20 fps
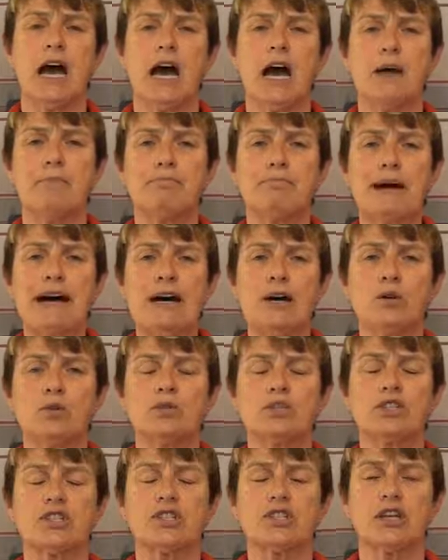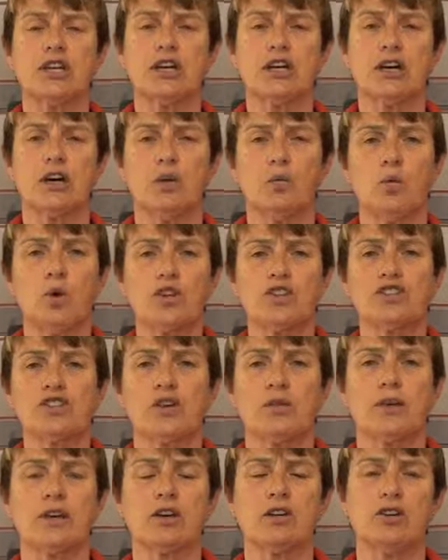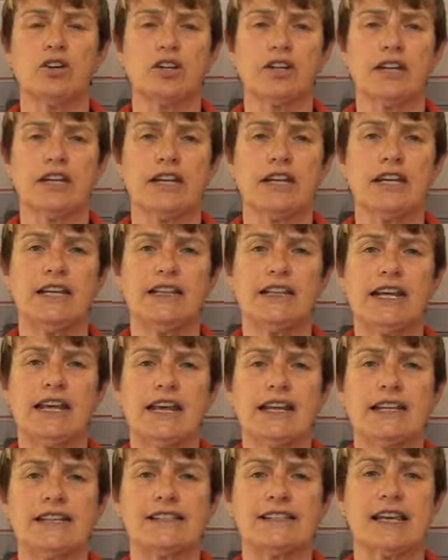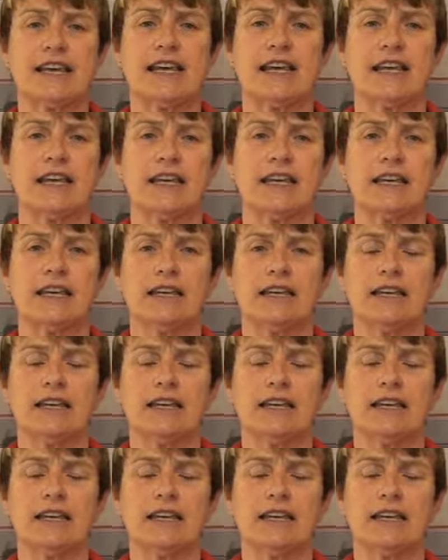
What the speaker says: about what's going on in the NSA.